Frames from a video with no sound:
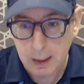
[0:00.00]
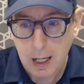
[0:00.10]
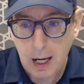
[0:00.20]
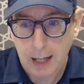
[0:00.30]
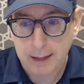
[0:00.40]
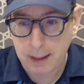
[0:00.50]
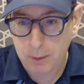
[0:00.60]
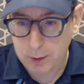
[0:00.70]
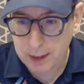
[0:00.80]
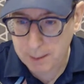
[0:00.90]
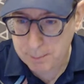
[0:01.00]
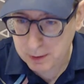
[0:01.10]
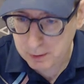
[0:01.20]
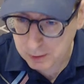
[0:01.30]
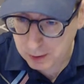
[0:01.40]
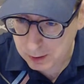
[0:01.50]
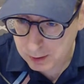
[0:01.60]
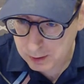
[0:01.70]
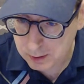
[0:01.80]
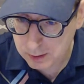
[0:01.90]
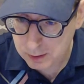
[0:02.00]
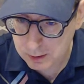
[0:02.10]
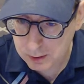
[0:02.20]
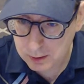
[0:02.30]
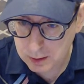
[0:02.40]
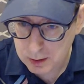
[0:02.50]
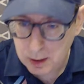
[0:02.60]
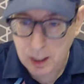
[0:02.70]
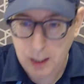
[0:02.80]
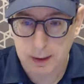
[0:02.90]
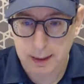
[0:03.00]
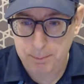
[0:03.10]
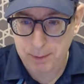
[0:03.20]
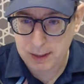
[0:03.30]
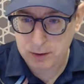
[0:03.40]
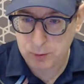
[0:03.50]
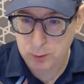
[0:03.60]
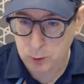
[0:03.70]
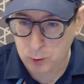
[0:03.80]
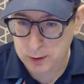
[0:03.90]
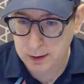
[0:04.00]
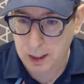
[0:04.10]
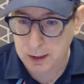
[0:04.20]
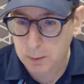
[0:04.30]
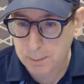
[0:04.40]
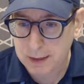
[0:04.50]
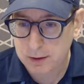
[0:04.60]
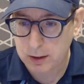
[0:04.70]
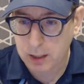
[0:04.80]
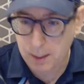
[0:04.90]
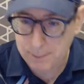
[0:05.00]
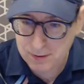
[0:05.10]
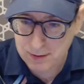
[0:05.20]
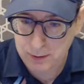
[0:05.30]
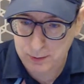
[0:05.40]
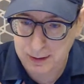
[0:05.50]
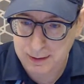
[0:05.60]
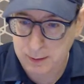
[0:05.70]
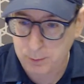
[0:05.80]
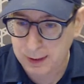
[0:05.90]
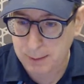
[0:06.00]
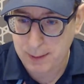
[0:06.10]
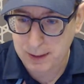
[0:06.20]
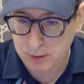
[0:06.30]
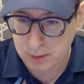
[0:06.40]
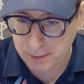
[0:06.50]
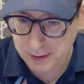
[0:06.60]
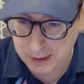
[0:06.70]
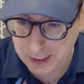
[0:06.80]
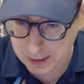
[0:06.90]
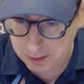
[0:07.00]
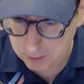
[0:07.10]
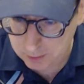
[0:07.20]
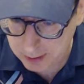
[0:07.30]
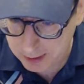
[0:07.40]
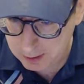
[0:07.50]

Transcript: And then what happened, I'll get back to Gordon. I'll come back to the comments that are in the thing. We'll get back to them at the end, okay?